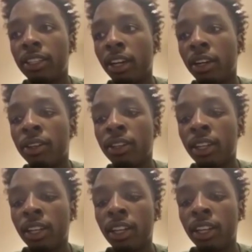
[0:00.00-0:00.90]
so
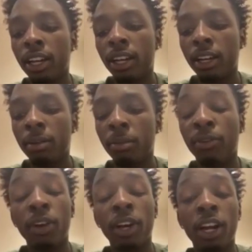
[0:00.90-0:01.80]

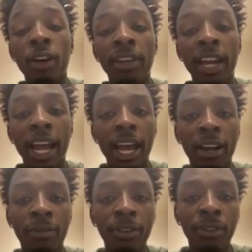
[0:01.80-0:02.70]
before COVID, I
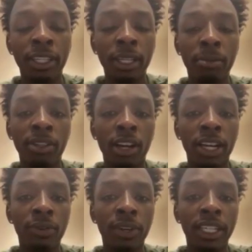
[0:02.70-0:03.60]
had a few teams
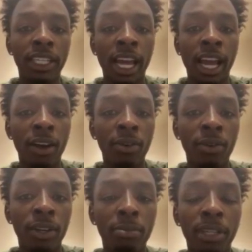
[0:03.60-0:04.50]
already reaching out
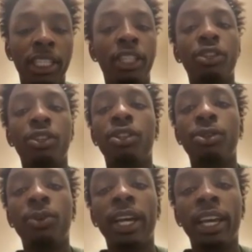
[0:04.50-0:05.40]
with potential
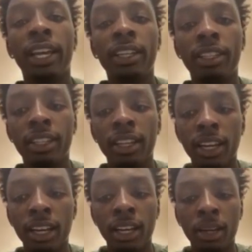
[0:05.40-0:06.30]
two-ways,
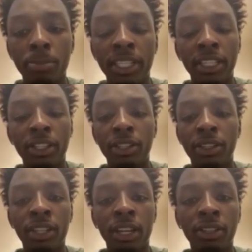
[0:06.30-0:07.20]

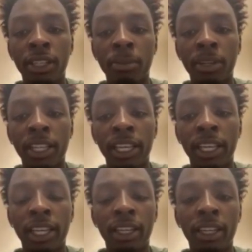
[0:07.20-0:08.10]
potential, you know, summer
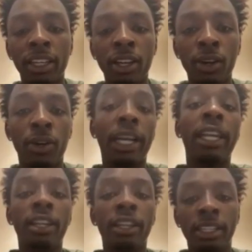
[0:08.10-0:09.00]
league and or
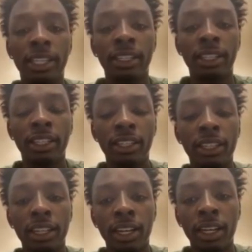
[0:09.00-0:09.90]
end of the season
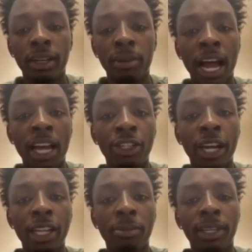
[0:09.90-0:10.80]

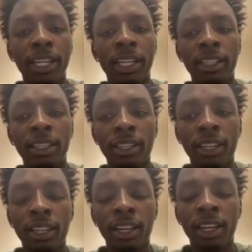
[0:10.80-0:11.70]
contracts, because
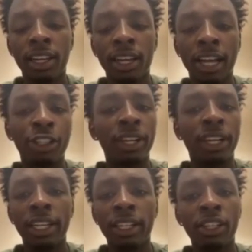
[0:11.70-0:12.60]

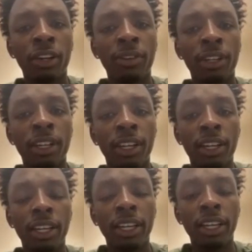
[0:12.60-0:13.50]
Australia is over
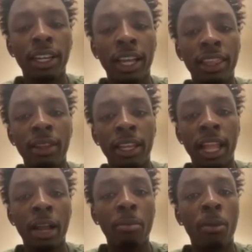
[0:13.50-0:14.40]
in
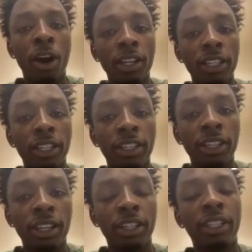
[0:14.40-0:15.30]
like March,
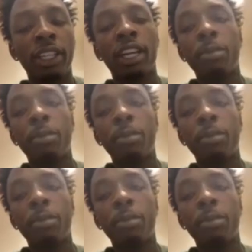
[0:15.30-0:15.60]
so there's still a